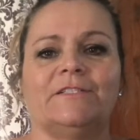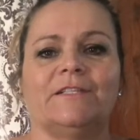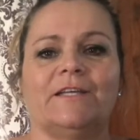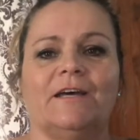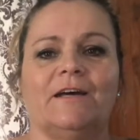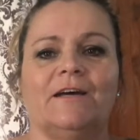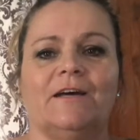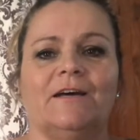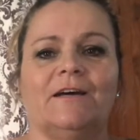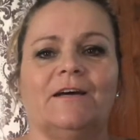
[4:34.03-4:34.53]

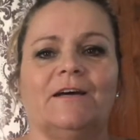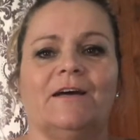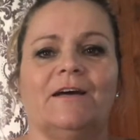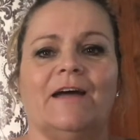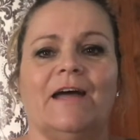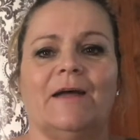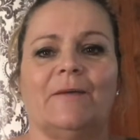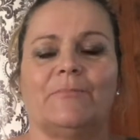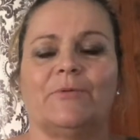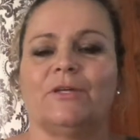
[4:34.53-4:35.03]

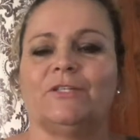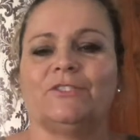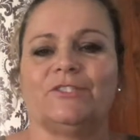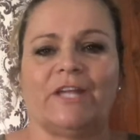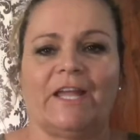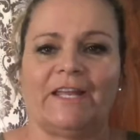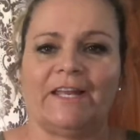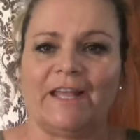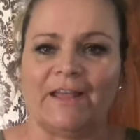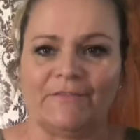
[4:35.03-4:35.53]
I
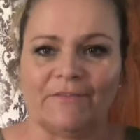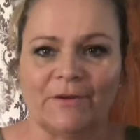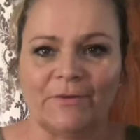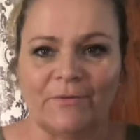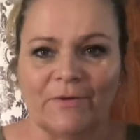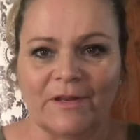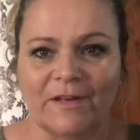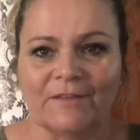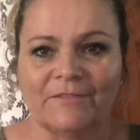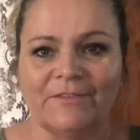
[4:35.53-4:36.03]
appreciate every
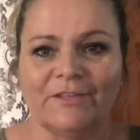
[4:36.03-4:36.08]
one of